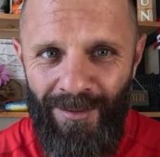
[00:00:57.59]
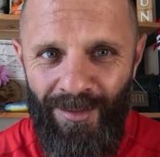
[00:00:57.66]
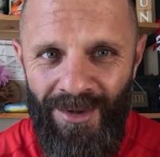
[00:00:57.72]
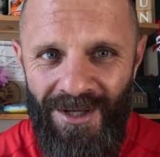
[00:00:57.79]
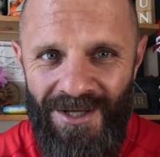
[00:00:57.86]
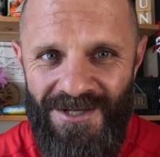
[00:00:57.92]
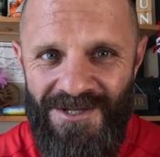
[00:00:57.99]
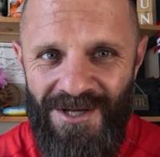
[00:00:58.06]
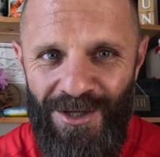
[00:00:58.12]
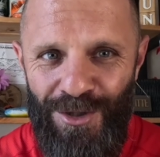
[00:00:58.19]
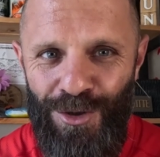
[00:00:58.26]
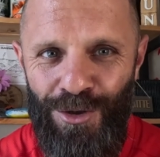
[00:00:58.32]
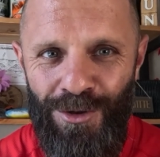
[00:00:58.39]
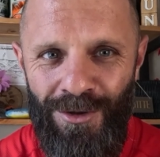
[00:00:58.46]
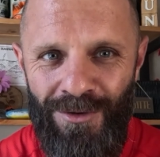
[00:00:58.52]
being so
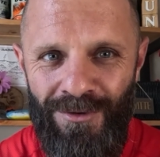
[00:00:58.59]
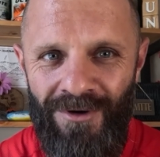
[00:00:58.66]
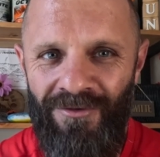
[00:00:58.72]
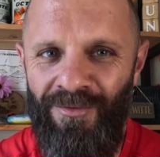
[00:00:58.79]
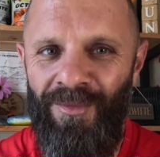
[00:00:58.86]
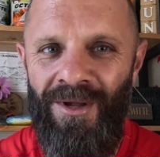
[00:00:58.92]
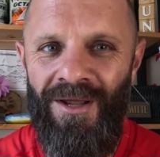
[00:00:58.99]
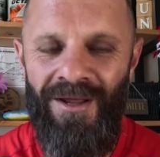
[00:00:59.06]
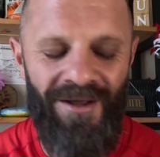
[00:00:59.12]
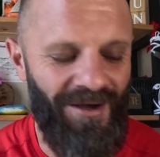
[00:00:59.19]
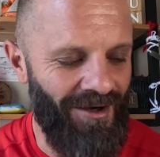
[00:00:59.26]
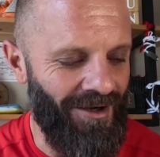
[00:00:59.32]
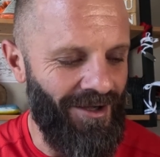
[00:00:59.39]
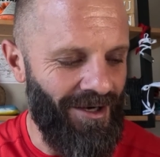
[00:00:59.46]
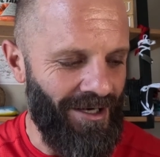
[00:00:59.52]
cool with me.
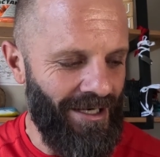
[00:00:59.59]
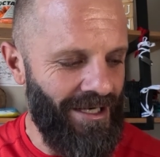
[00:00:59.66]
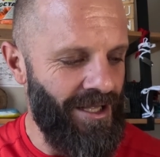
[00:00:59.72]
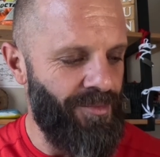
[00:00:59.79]
I really